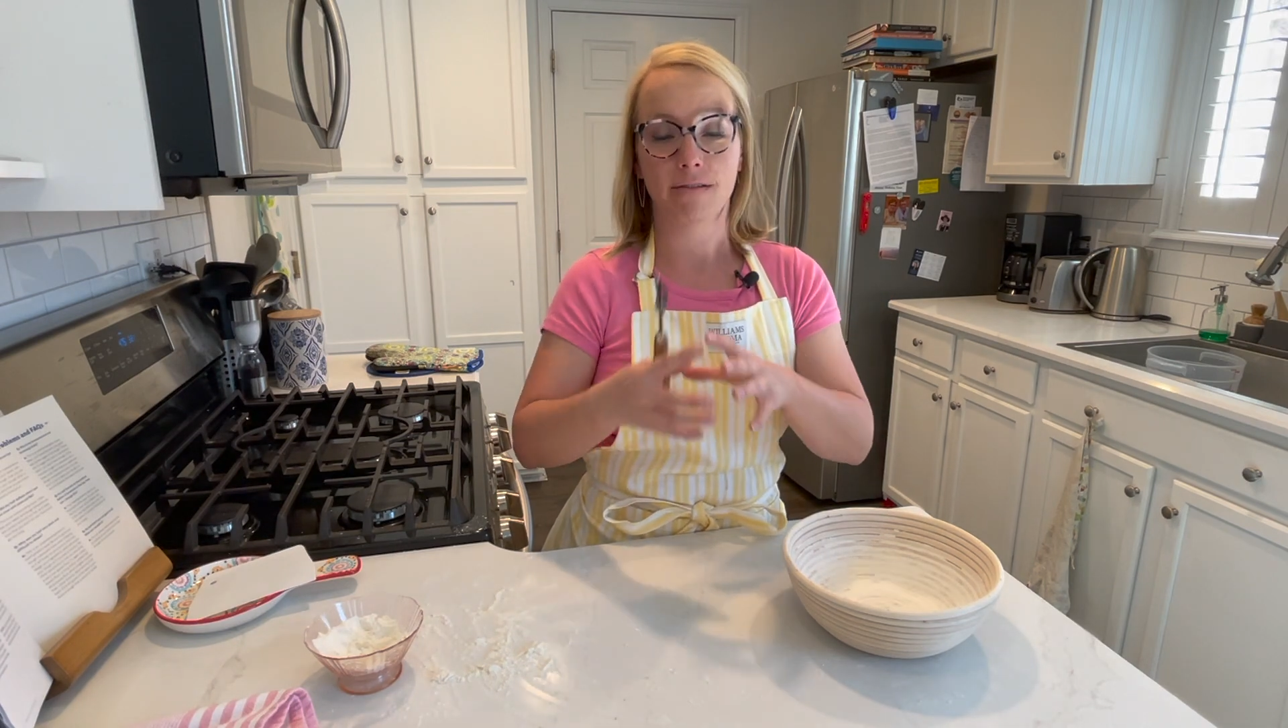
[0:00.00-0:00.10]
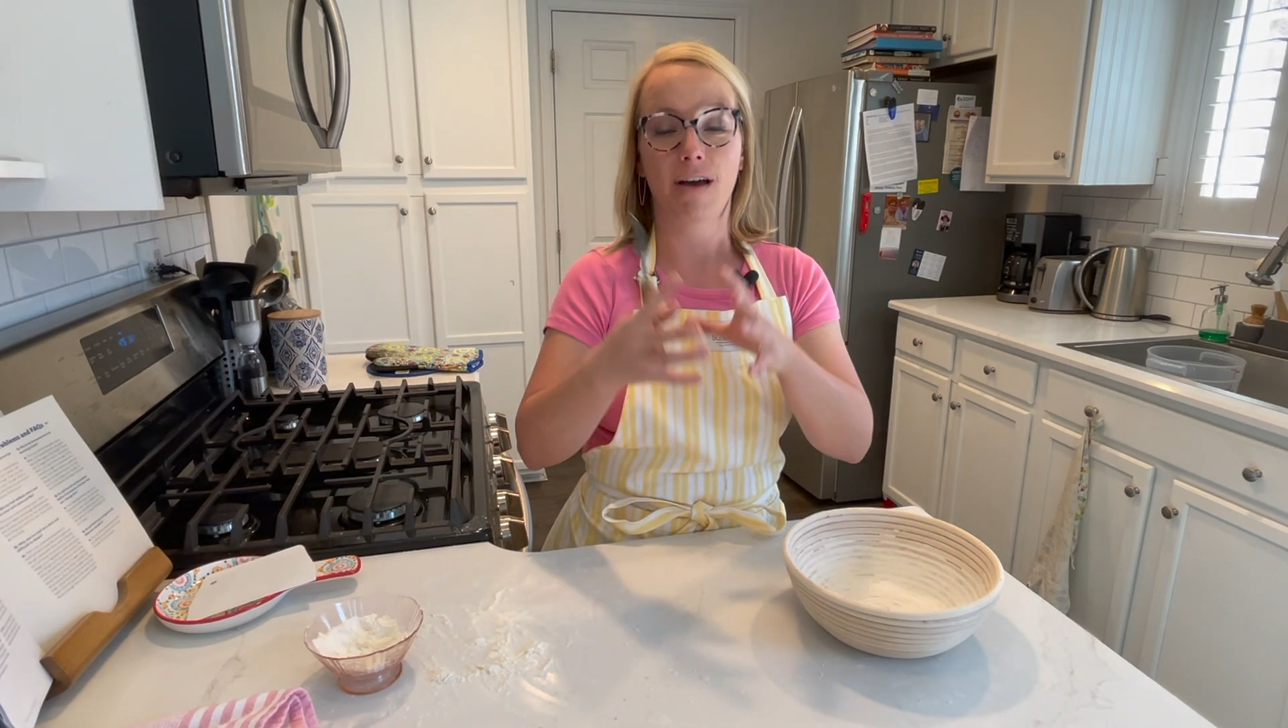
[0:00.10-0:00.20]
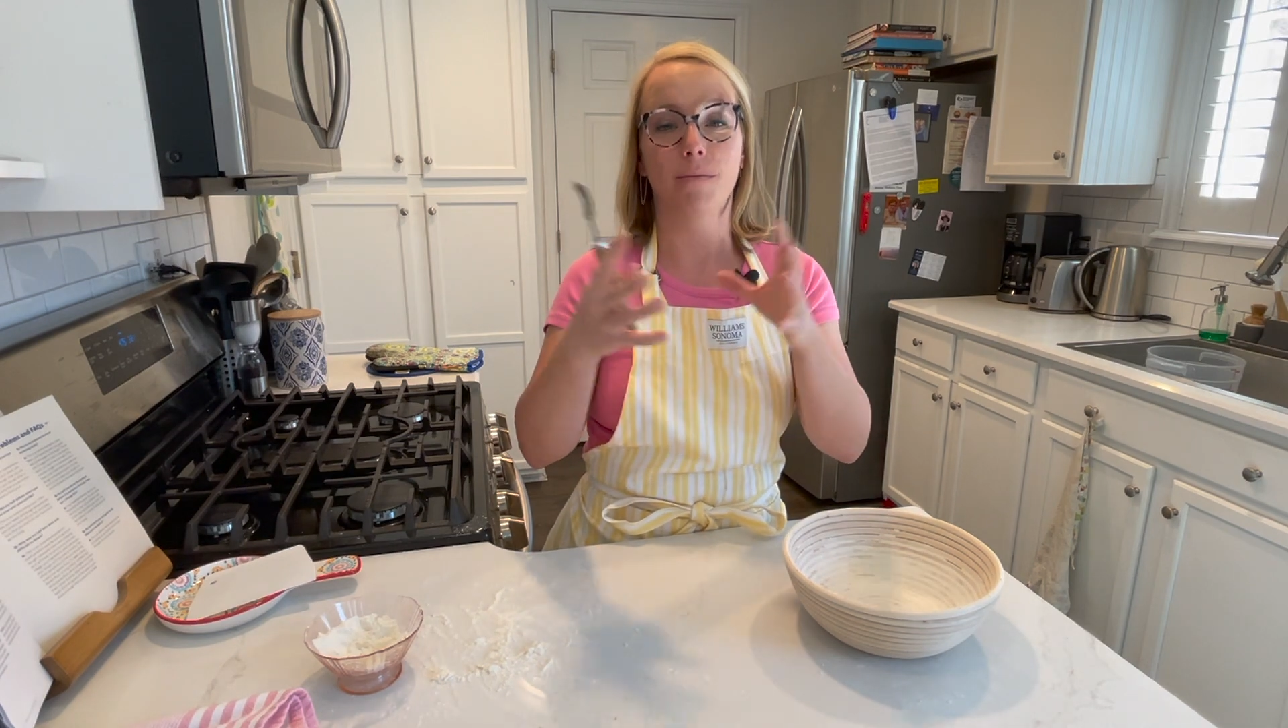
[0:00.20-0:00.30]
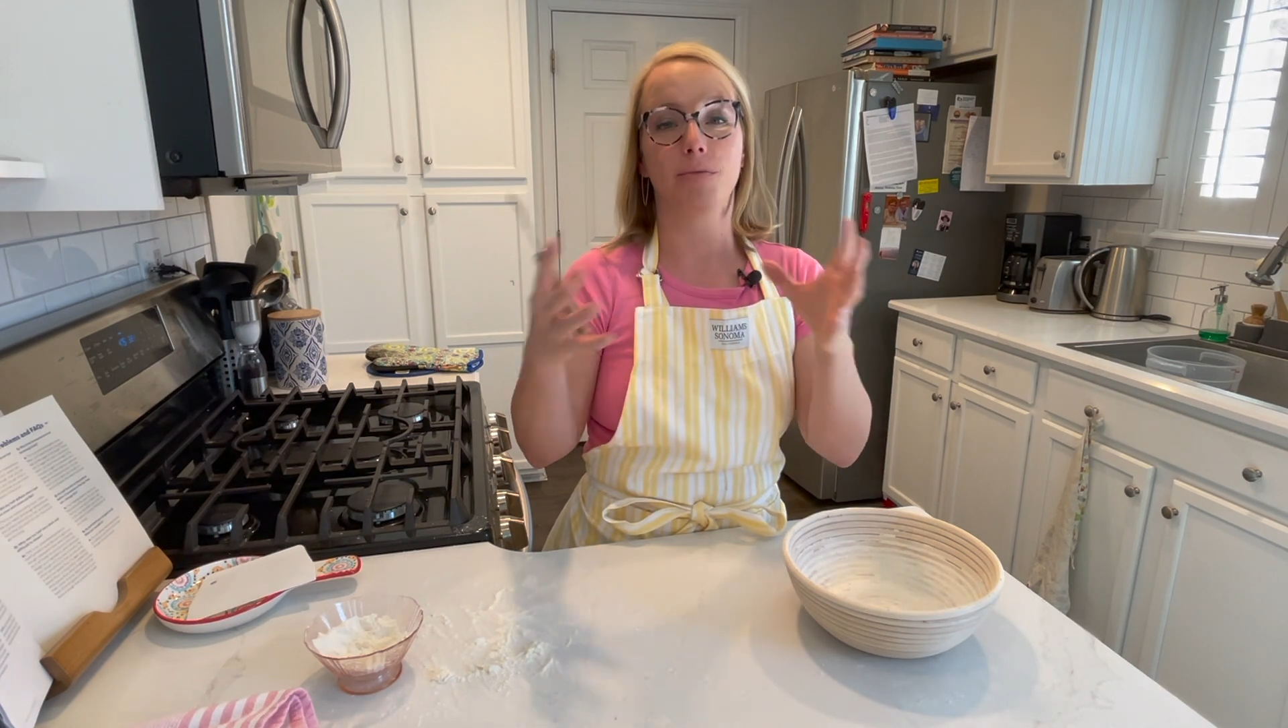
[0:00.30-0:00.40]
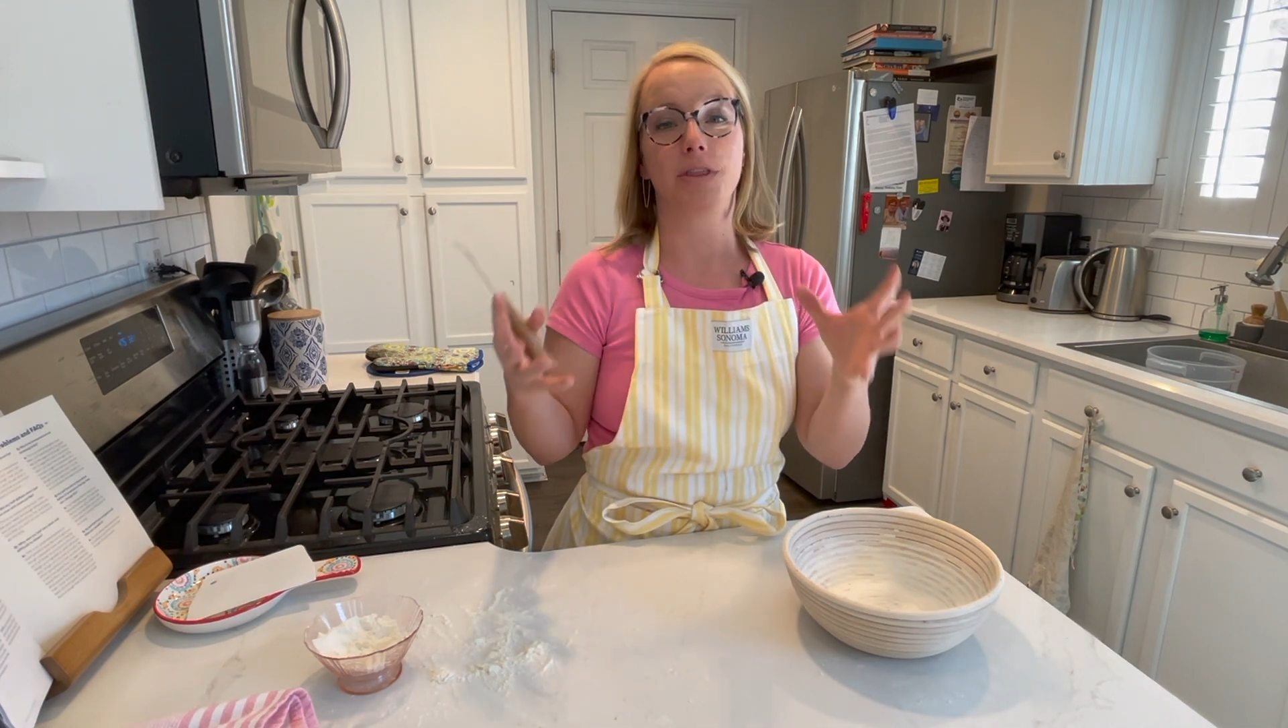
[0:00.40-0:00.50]

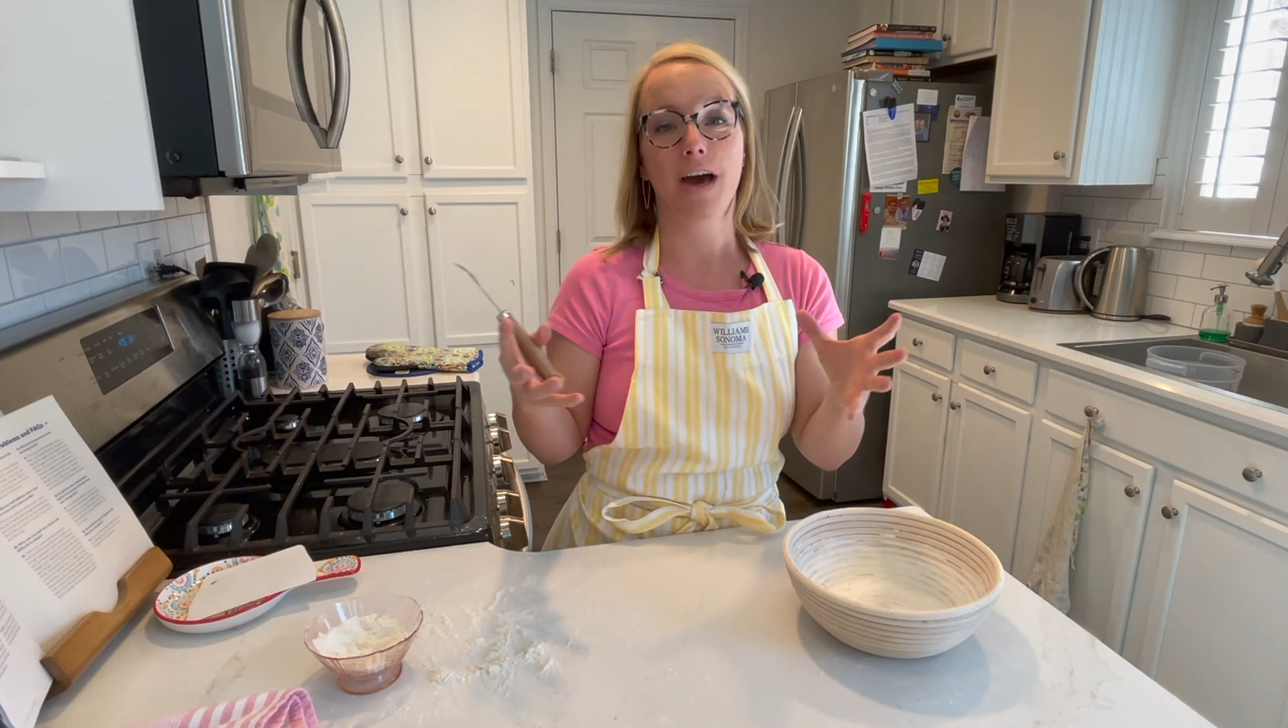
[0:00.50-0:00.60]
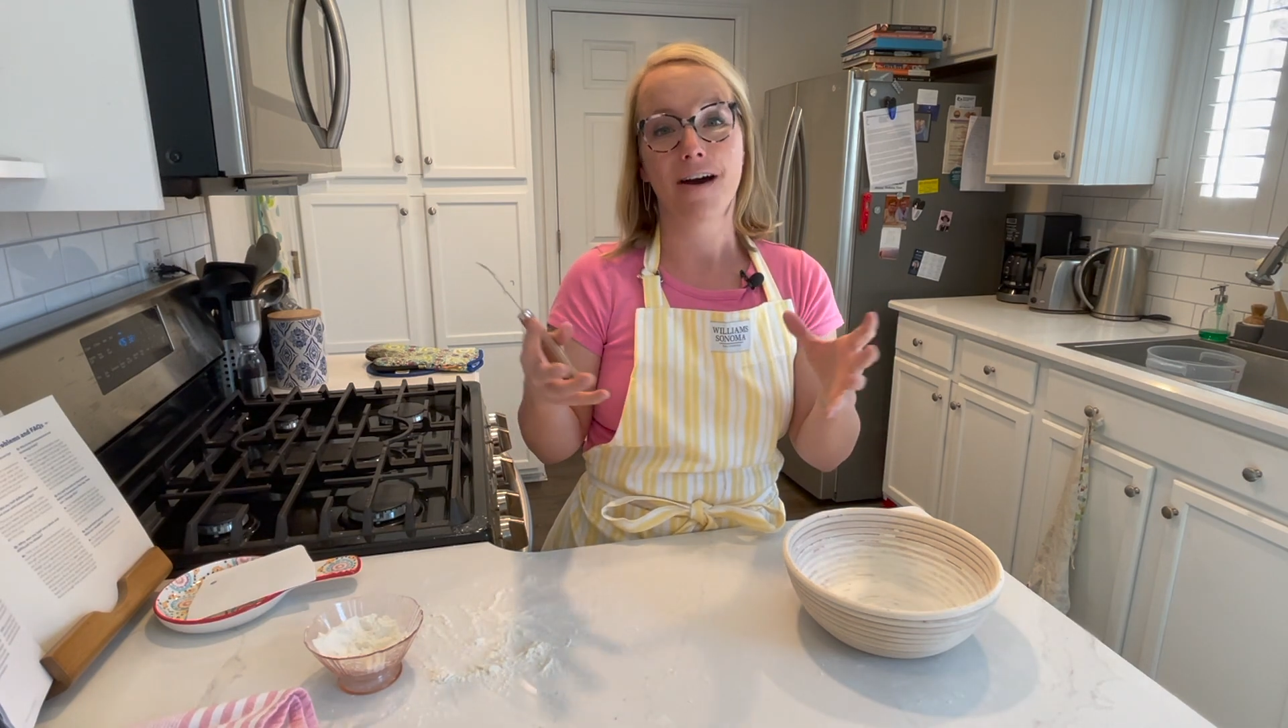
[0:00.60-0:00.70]
help with that